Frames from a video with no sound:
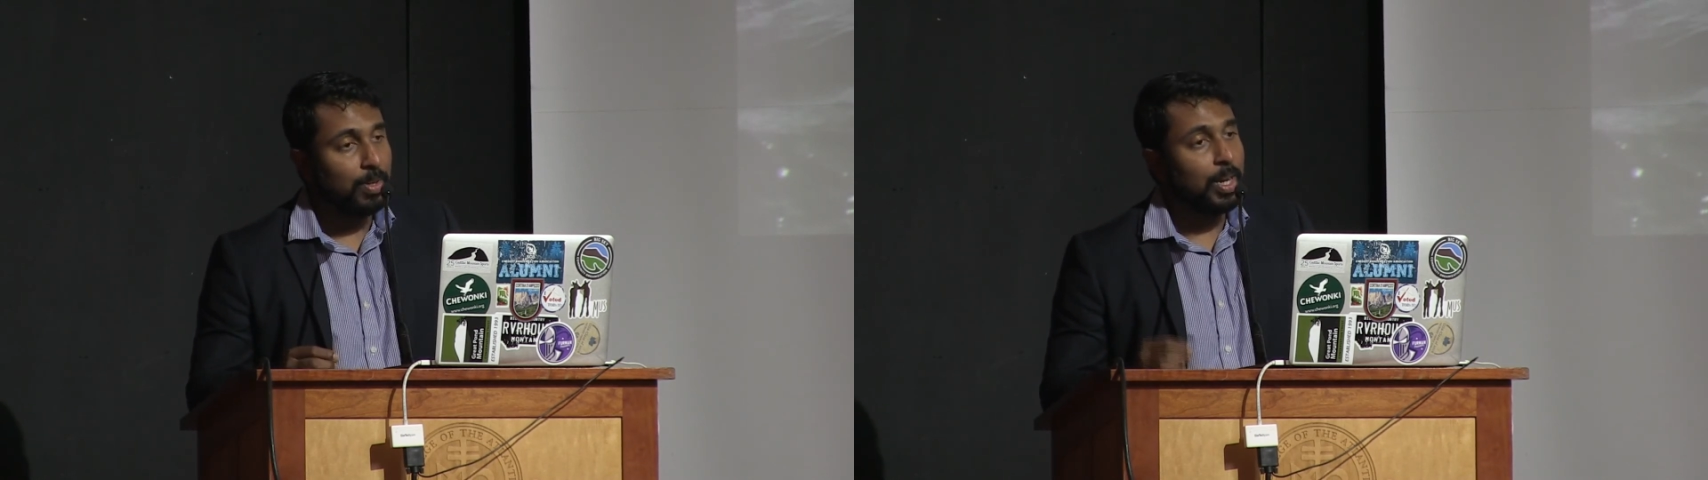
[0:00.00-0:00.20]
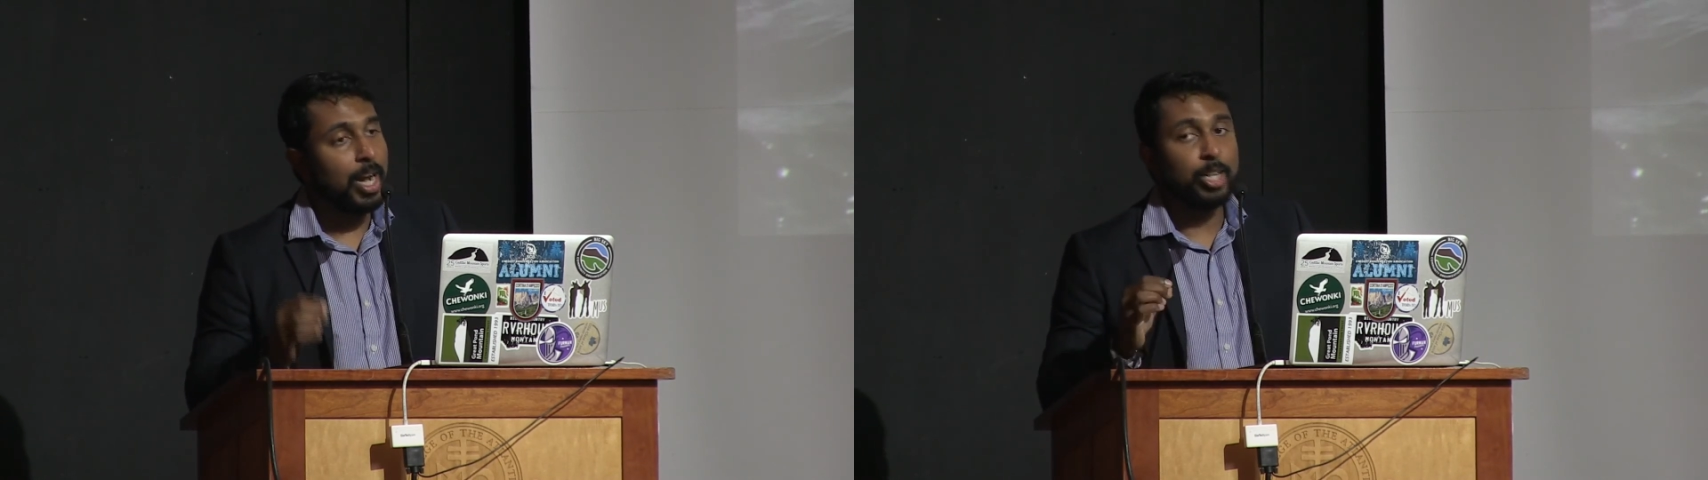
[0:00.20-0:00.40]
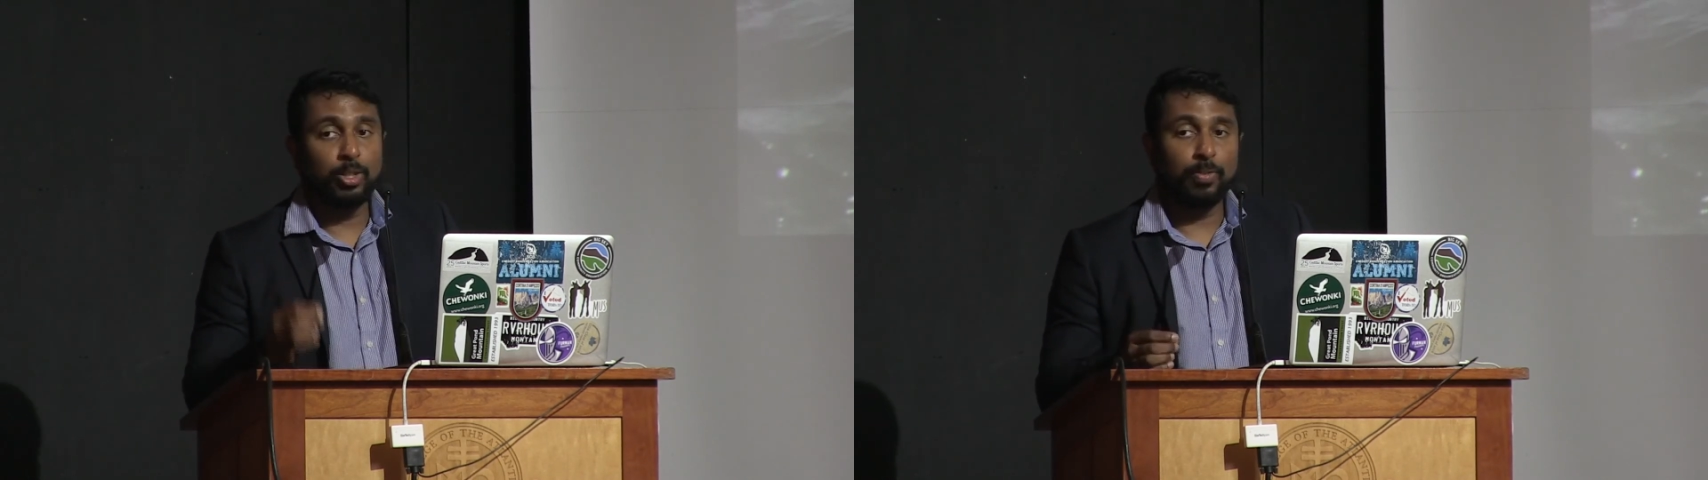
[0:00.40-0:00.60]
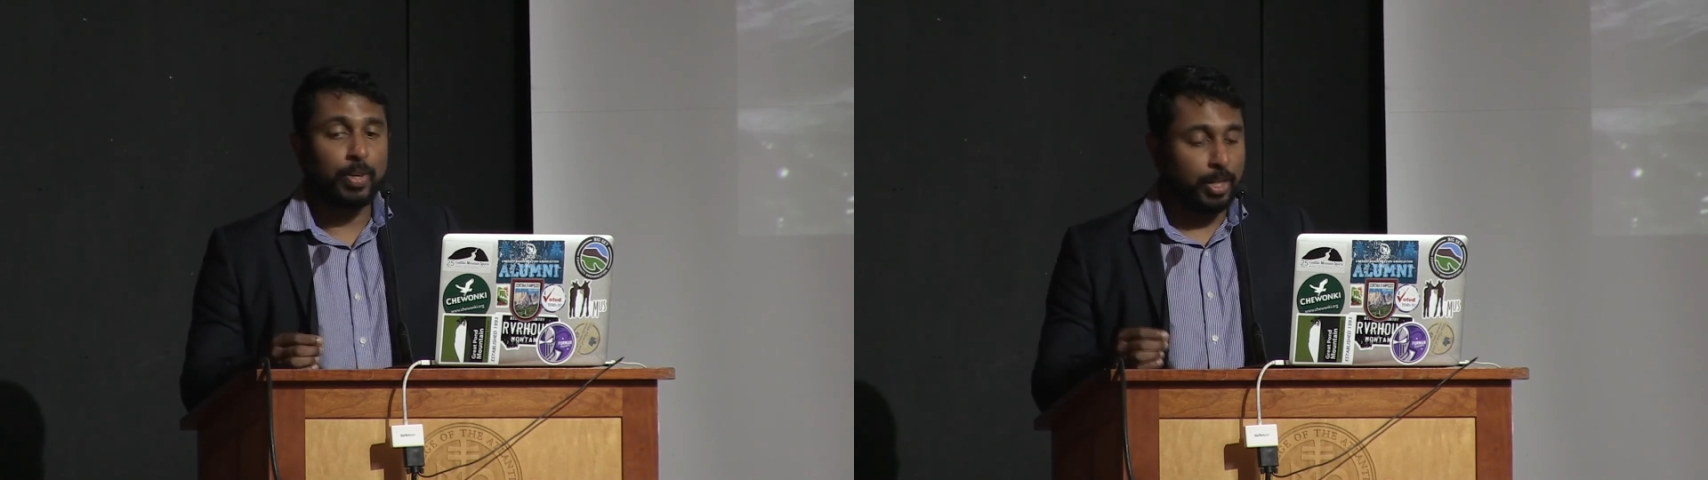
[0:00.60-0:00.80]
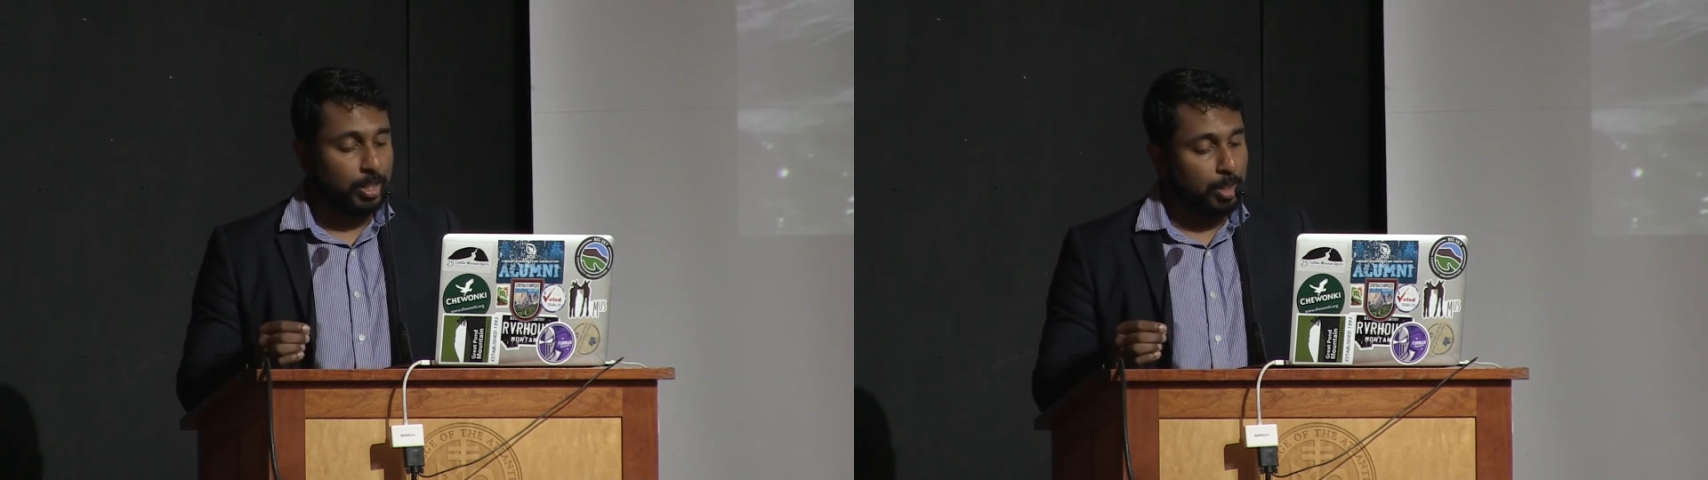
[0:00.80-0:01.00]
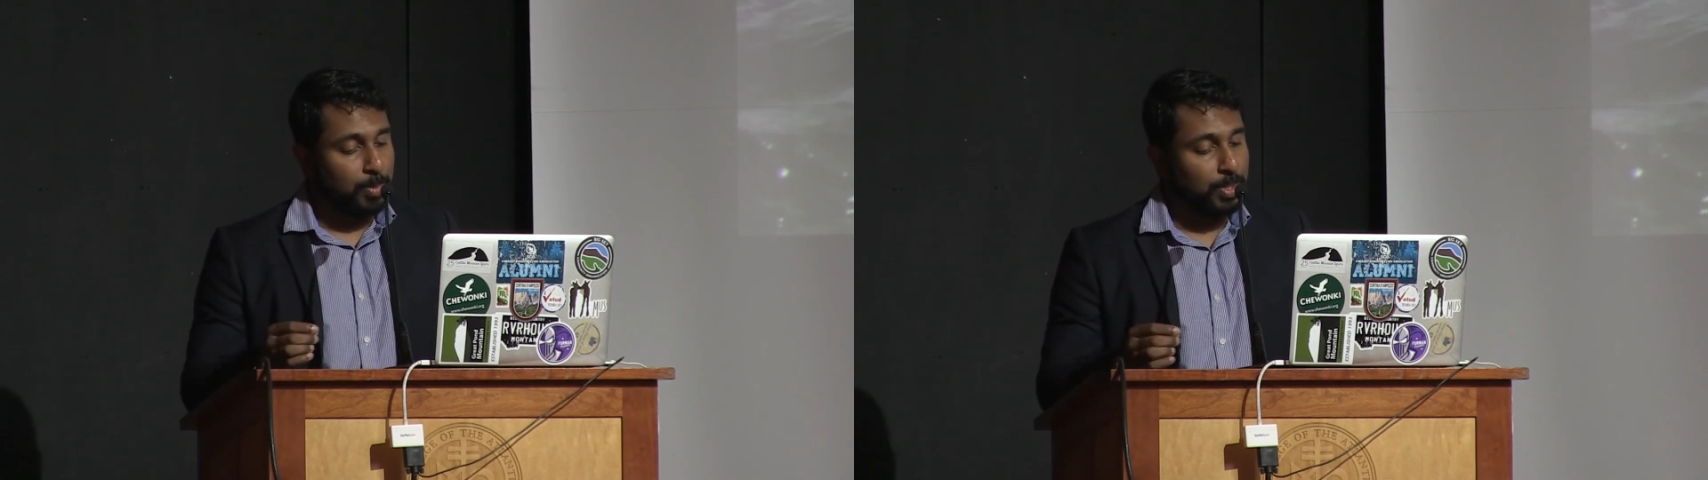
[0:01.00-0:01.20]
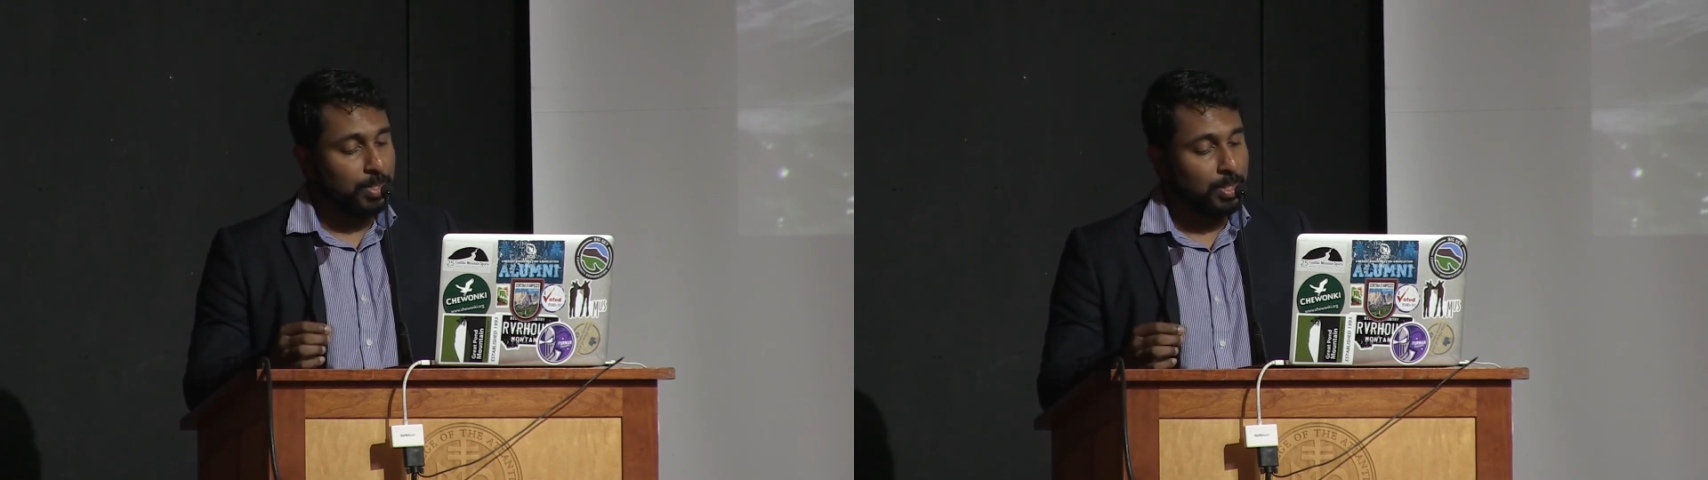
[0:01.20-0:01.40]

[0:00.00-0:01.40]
at your fingertips